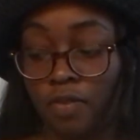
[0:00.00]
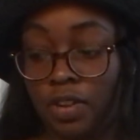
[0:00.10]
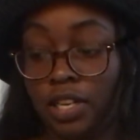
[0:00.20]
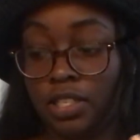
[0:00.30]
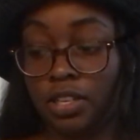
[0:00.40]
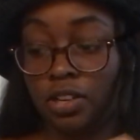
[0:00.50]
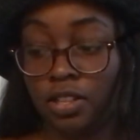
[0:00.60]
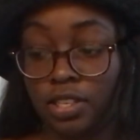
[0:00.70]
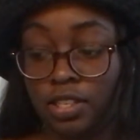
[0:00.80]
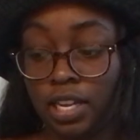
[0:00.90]
and it's
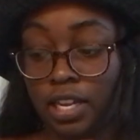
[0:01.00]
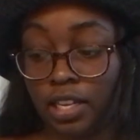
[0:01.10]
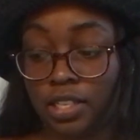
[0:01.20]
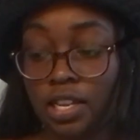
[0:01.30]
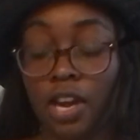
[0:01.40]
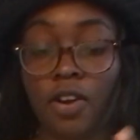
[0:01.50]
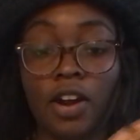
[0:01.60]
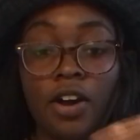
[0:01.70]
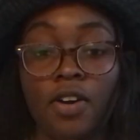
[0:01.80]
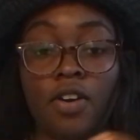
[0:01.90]
called the Psychic
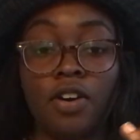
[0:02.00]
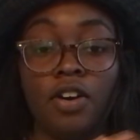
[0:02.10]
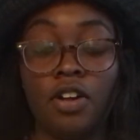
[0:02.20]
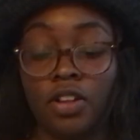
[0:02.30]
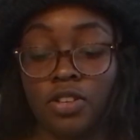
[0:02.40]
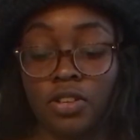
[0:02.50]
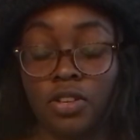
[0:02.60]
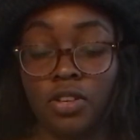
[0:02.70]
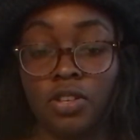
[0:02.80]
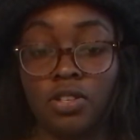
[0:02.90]
Tarot.
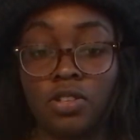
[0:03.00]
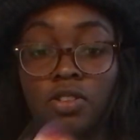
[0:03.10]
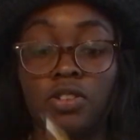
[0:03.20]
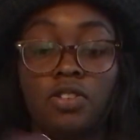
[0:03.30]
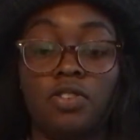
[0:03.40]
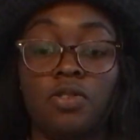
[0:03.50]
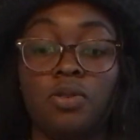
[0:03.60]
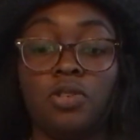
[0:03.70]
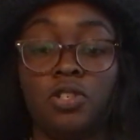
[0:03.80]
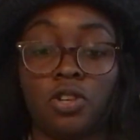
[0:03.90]
So those of you
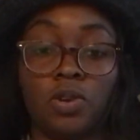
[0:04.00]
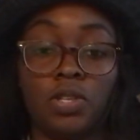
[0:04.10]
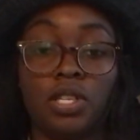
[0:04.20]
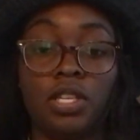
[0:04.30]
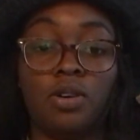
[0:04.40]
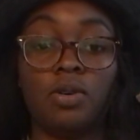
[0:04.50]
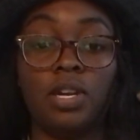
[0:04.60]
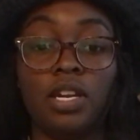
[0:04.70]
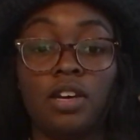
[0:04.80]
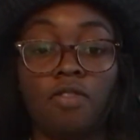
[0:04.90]
who've chosen the
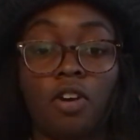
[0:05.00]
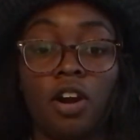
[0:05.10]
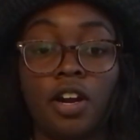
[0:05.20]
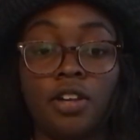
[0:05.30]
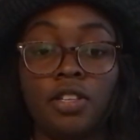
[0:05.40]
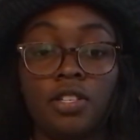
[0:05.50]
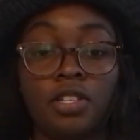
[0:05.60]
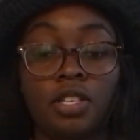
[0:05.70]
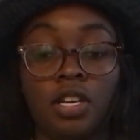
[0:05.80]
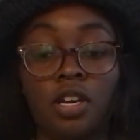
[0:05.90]
Queen of Hearts,